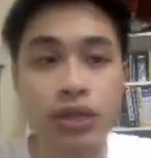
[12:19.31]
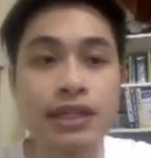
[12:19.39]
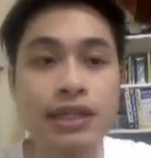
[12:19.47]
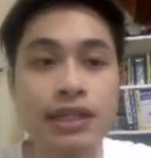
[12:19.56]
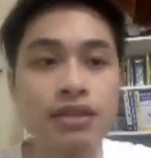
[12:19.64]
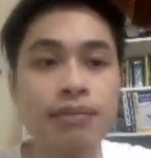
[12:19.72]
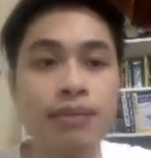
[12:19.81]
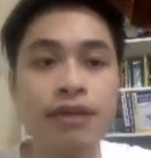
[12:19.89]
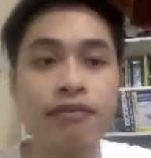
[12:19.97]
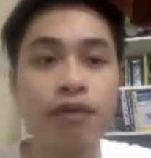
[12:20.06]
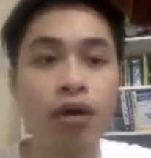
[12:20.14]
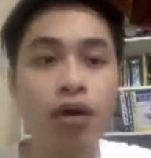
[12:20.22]
ticker
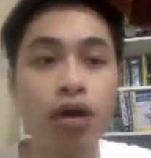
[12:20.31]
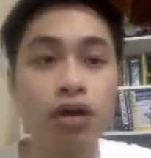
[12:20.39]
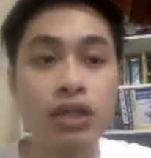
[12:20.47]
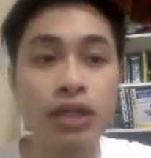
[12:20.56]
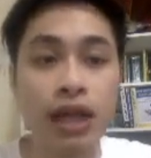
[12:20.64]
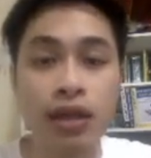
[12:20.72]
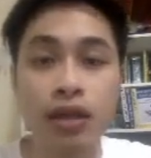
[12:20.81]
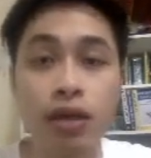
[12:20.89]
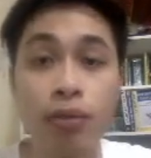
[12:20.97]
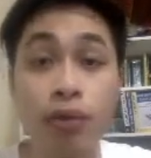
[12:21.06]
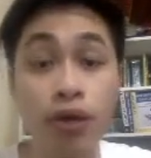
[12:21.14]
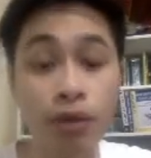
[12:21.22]
symbol for
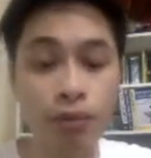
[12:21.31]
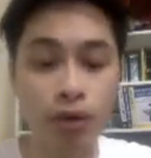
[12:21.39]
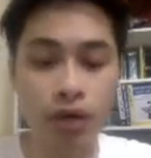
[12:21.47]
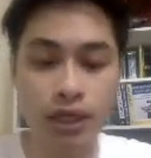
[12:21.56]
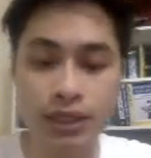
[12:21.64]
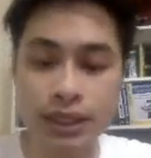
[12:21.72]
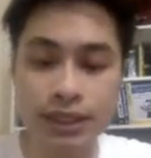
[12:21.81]
Continental Building Products is